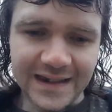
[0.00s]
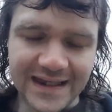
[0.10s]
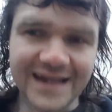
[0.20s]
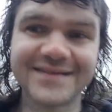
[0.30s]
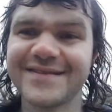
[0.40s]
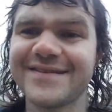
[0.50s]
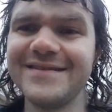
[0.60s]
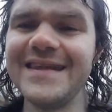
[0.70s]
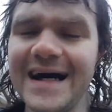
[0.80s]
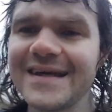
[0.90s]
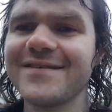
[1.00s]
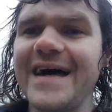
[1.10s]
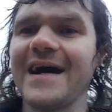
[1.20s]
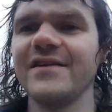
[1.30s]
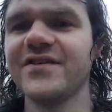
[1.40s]
it's not
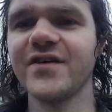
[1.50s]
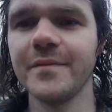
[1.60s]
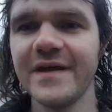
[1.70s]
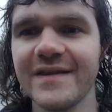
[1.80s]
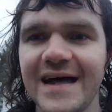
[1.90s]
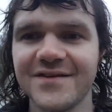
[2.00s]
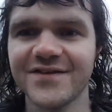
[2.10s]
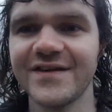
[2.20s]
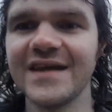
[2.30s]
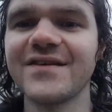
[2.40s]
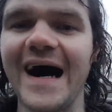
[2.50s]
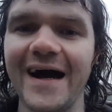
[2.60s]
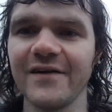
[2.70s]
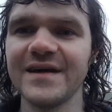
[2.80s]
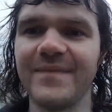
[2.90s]
exactly something that's
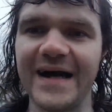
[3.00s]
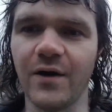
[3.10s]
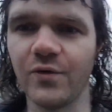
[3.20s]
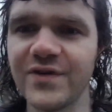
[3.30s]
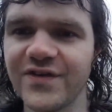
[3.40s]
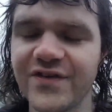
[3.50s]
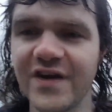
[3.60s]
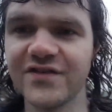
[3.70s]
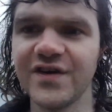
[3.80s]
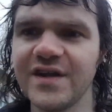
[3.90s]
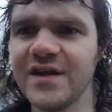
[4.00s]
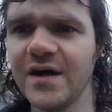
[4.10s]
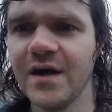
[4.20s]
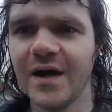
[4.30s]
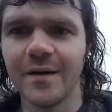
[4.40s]
entirely my own
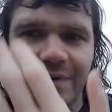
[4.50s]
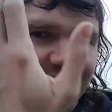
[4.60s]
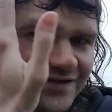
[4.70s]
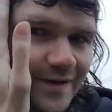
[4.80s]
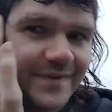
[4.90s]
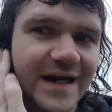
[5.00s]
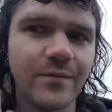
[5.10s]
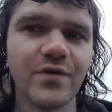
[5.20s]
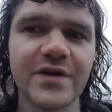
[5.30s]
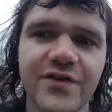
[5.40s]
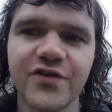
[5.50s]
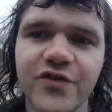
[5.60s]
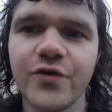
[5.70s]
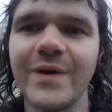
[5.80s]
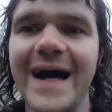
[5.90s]
decision, but it's something I'm willing to do